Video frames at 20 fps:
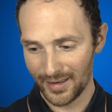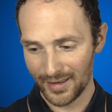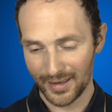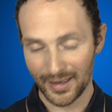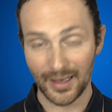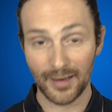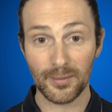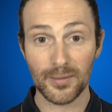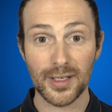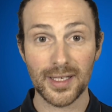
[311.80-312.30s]

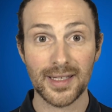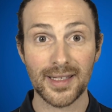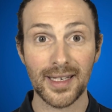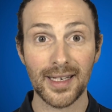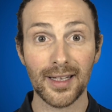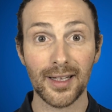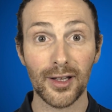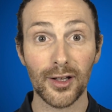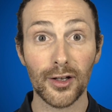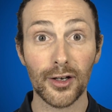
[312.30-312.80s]
and I'm
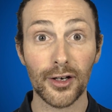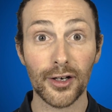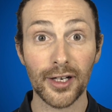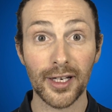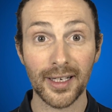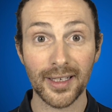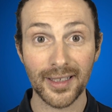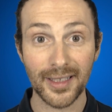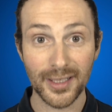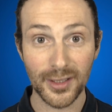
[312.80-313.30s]
still
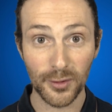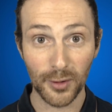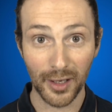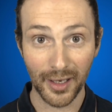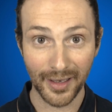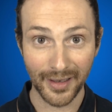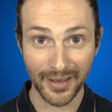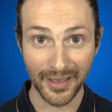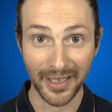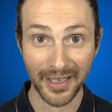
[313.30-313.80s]
learning this
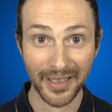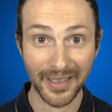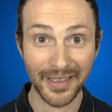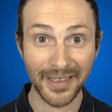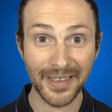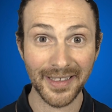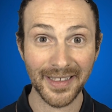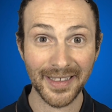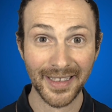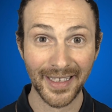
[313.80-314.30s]
one,
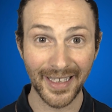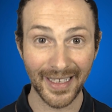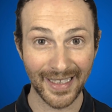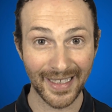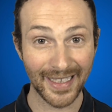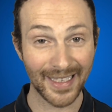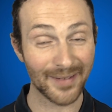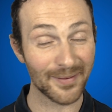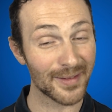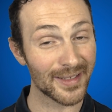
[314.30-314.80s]

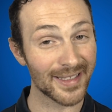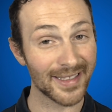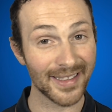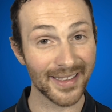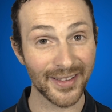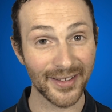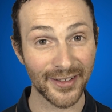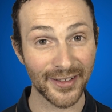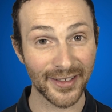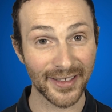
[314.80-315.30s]
and I'm still
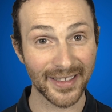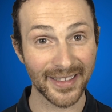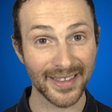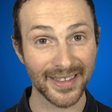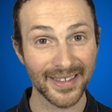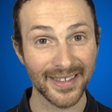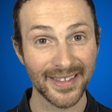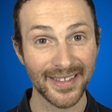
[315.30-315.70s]
learning,